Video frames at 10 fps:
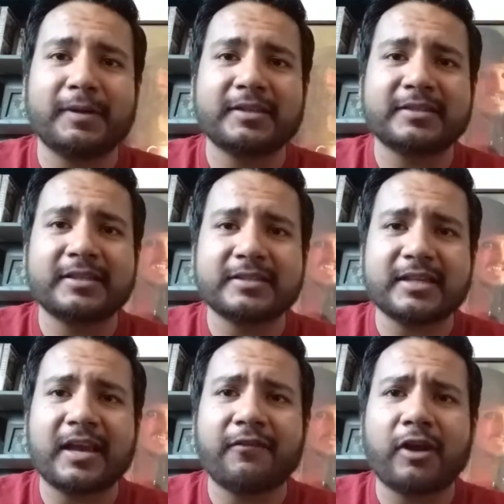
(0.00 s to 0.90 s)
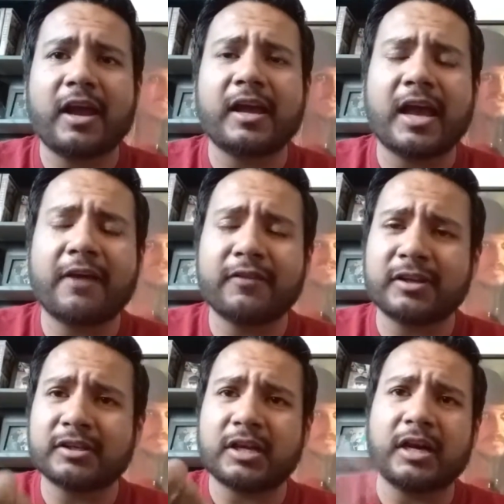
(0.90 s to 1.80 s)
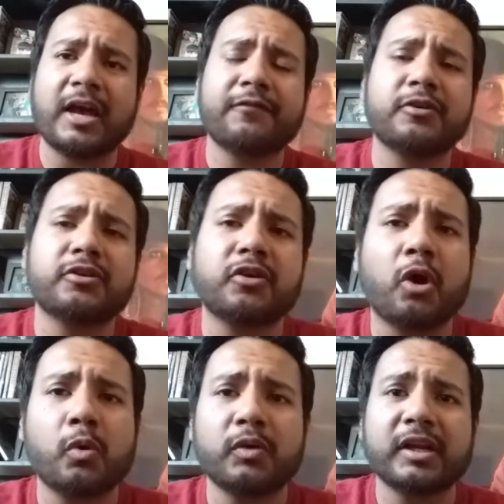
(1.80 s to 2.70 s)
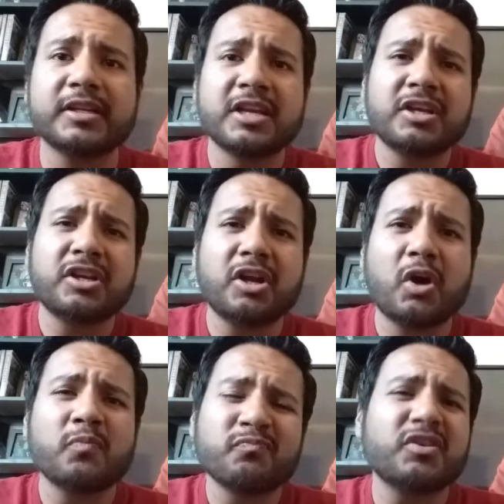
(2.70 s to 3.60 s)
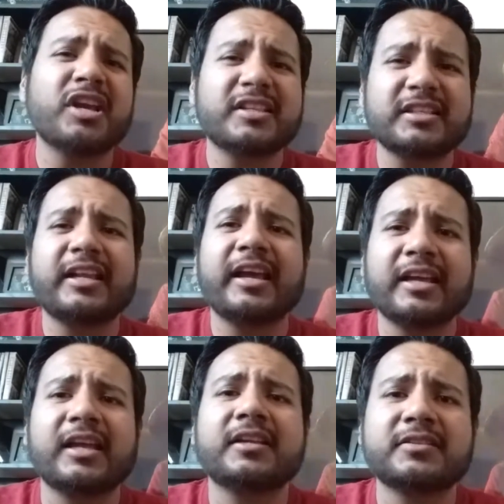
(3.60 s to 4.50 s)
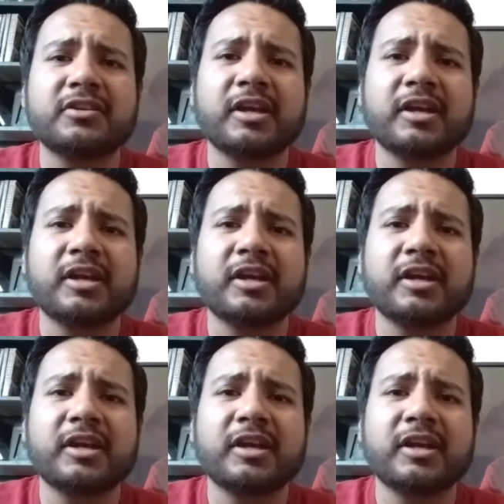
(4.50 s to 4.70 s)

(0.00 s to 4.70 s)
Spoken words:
But since after to own it, you get to like it.